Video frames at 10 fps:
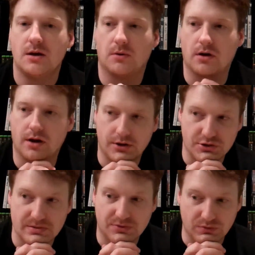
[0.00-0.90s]
We're going to go do
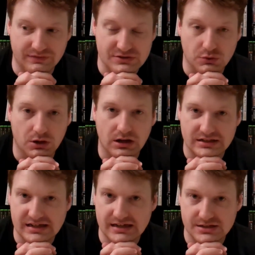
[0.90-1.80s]
some thrift store
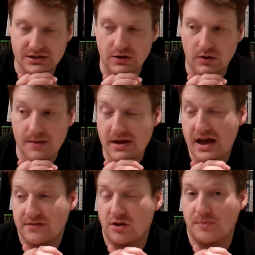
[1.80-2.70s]
hunting, so I might
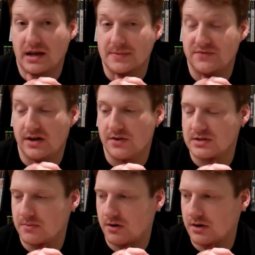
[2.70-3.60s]
have another pickups video
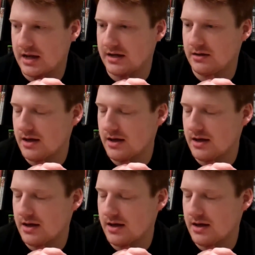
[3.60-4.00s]
tomorrow night.